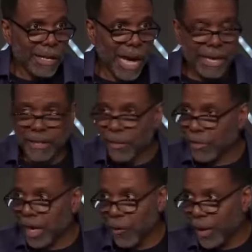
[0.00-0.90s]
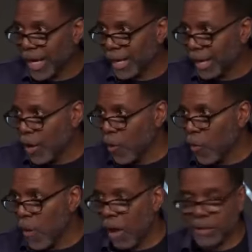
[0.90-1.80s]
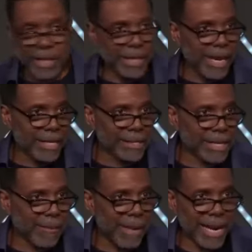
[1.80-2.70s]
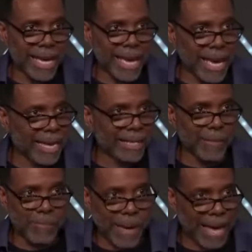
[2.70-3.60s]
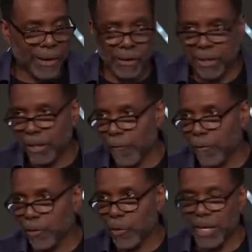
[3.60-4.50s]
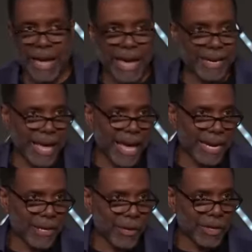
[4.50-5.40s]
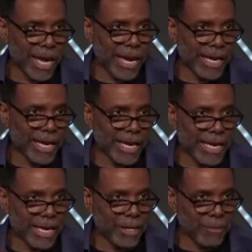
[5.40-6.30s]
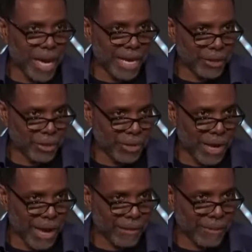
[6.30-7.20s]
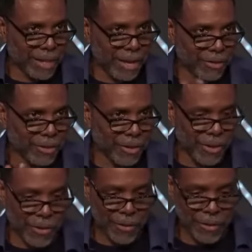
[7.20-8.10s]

got everything ready to go, walked in there, and somebody ate the pie. The only difference between that dad and your daddy, he ain't getting as mad as you got because, you know.